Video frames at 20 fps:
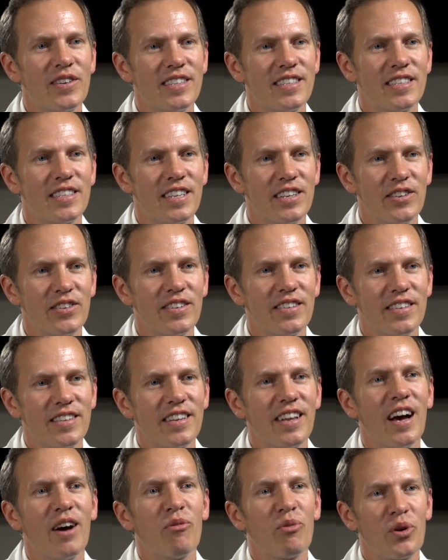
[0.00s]
and still
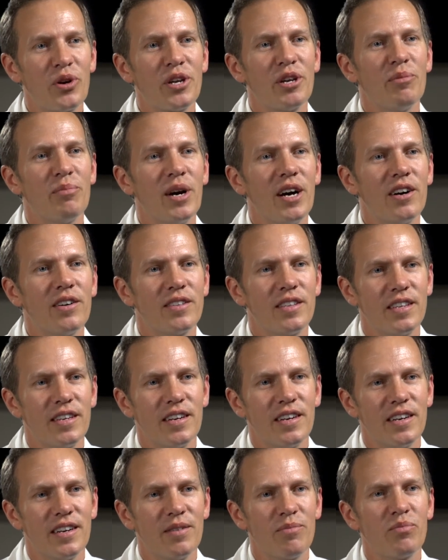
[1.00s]
not worry about
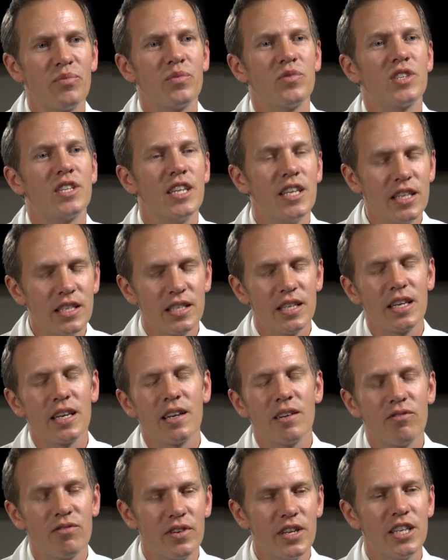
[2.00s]
um, sneezing
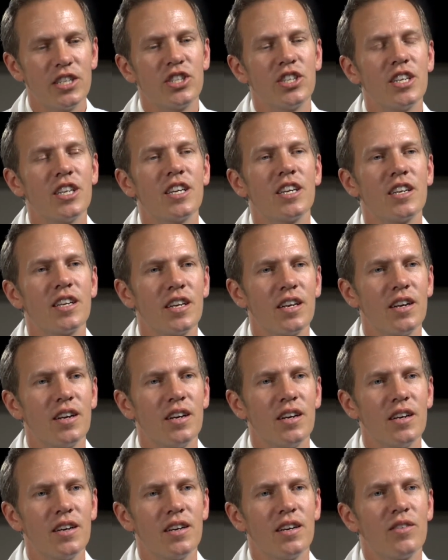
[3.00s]
and itching,
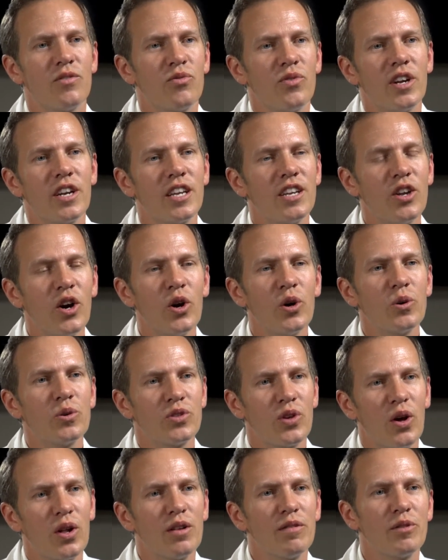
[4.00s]
uh, runny
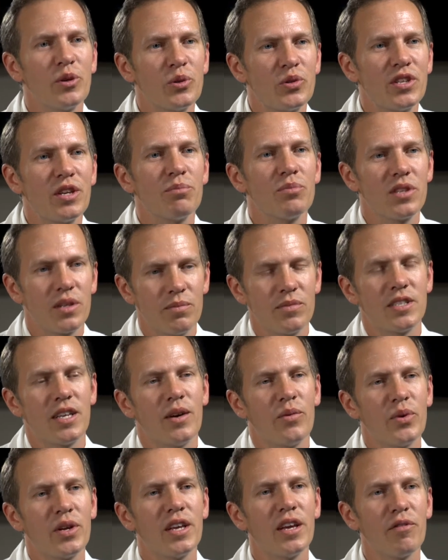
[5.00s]
nose, all of those symptoms
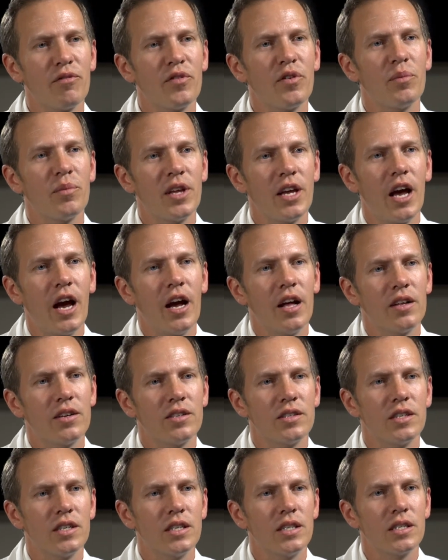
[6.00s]
that we get from the
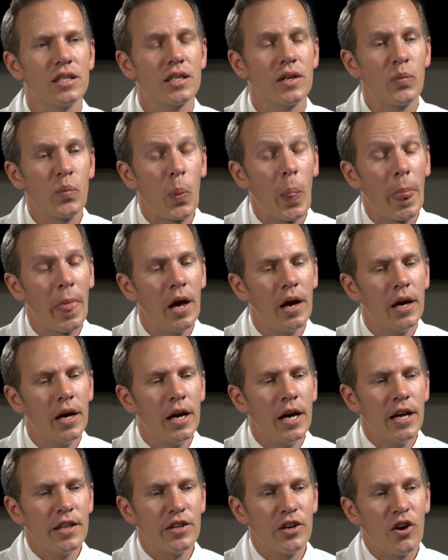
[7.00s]
allergies.
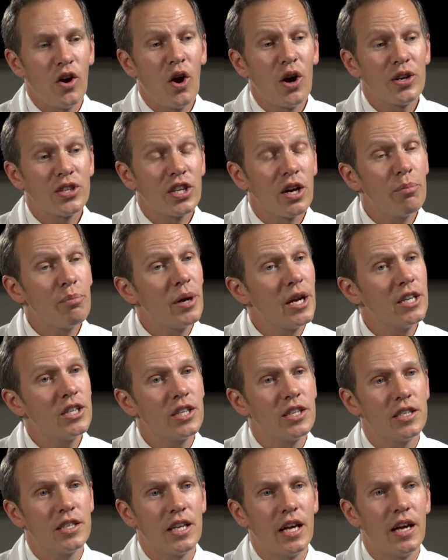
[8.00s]
There are some
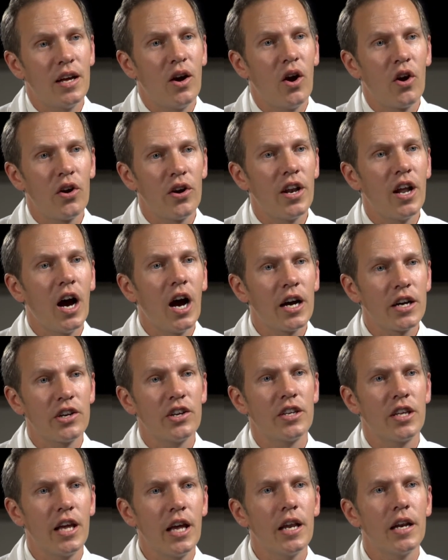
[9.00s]
patients that are not
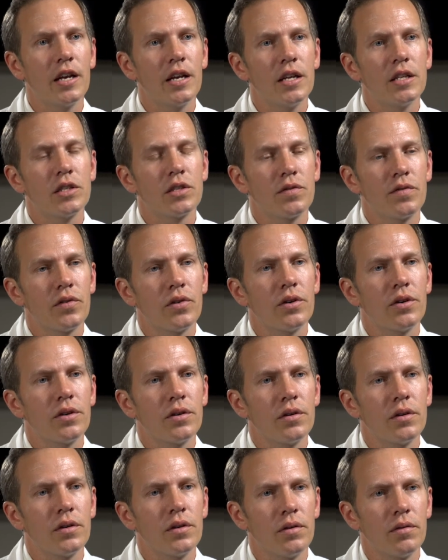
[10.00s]
good candidates
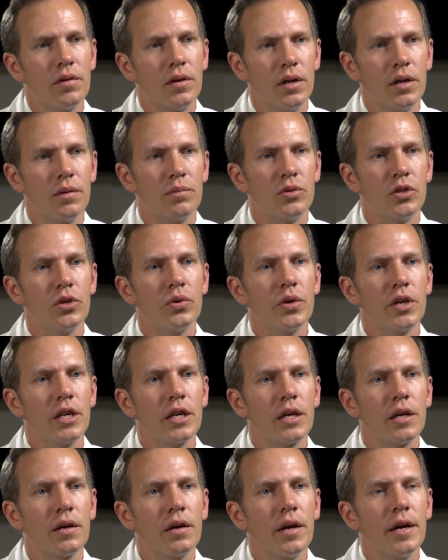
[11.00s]
for um,
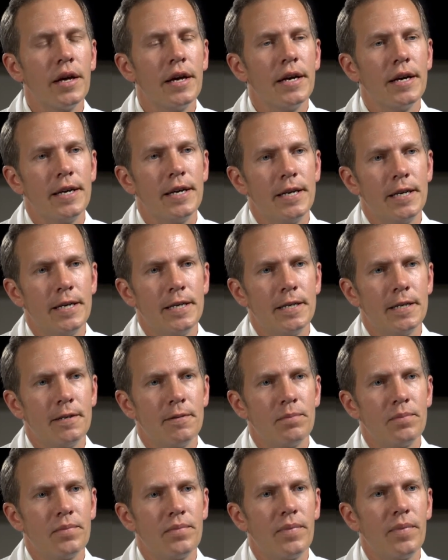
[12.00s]
doing
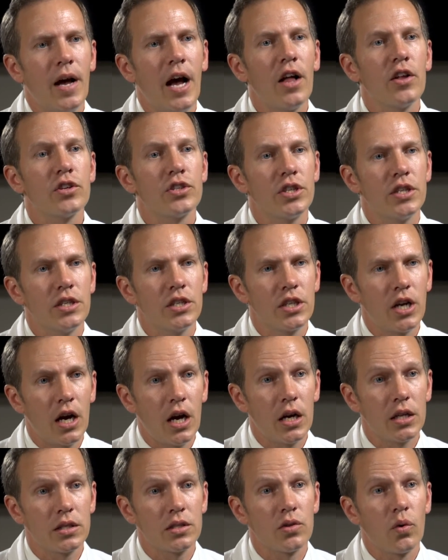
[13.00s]
um, allergy
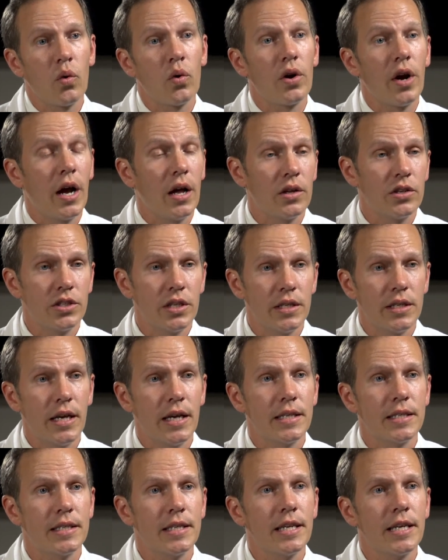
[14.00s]
shots or allergy
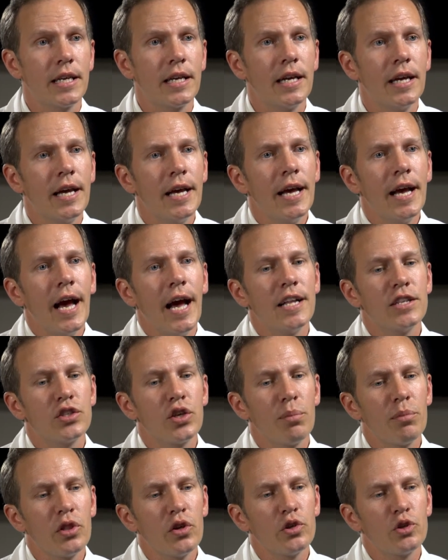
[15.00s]
testing. And
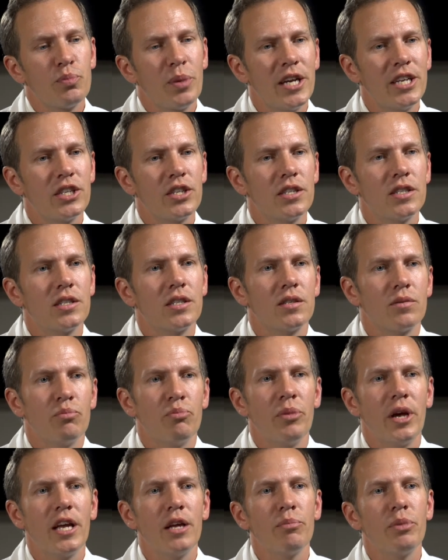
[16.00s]
some of those patients
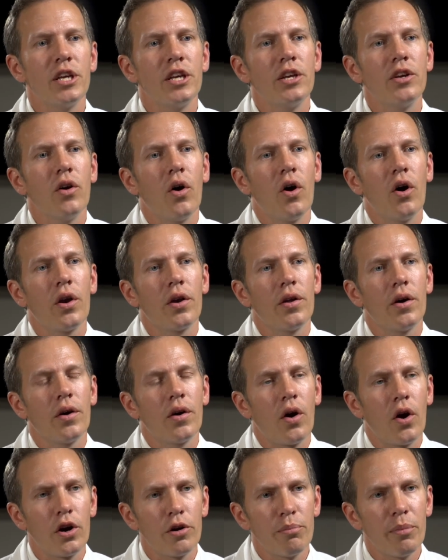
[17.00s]
may be on a
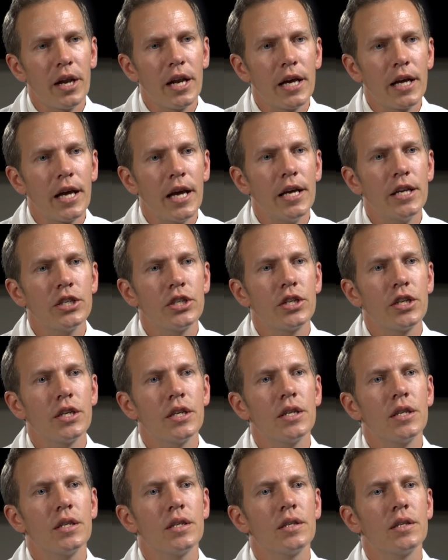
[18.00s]
heart
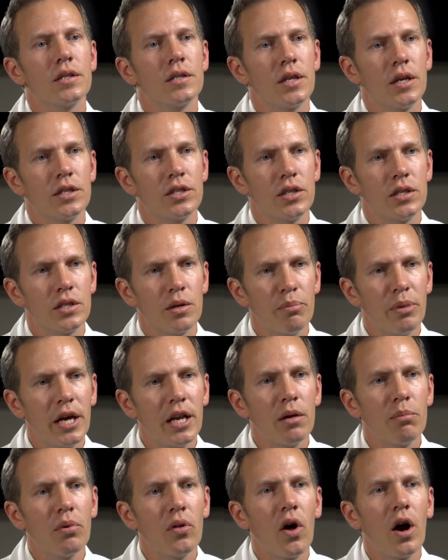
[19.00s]
medication, such as a
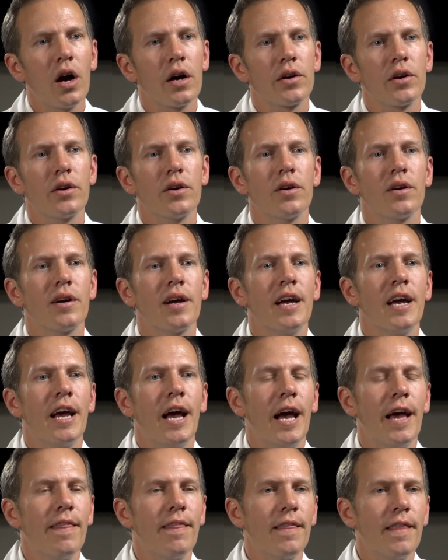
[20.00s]
beta blocker,
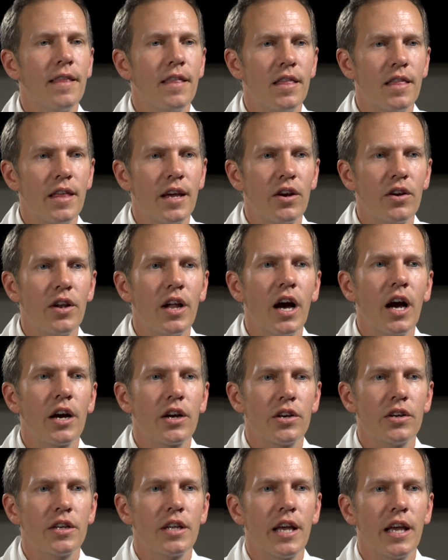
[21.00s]
and they're
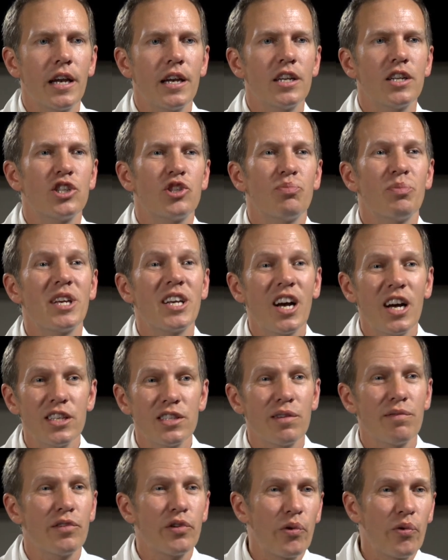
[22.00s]
not good candidates
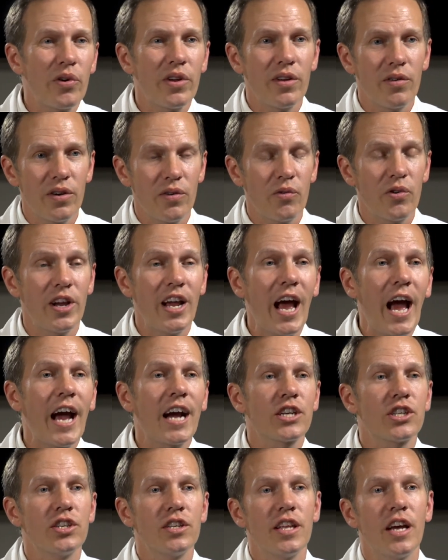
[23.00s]
because of the re
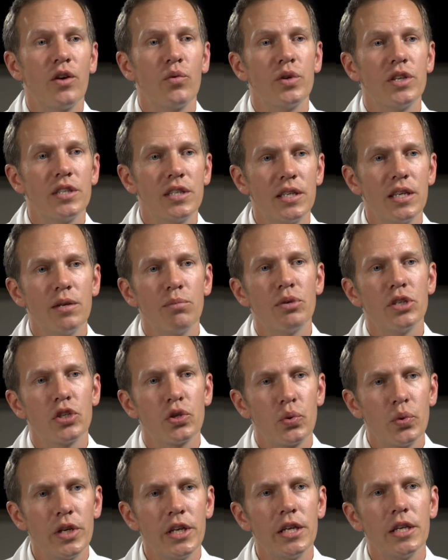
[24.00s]
reaction that we see
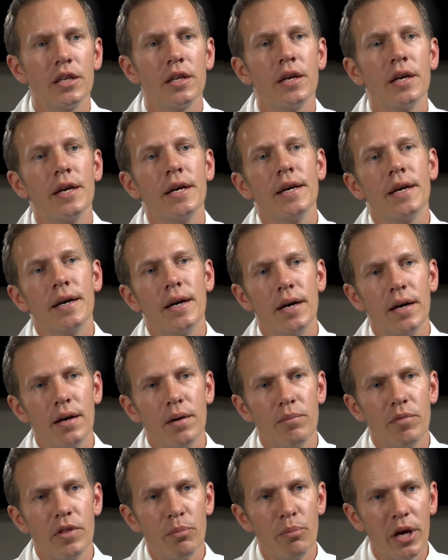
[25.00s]
between
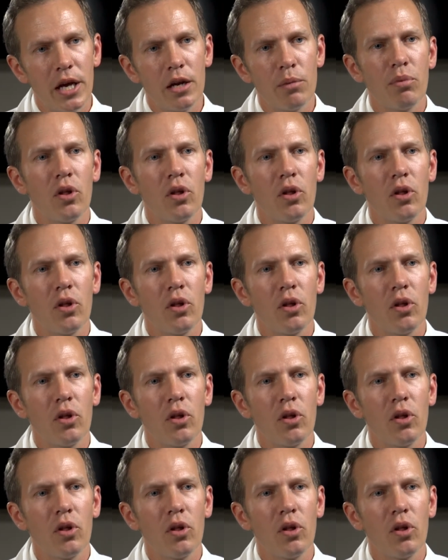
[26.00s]
um, the beta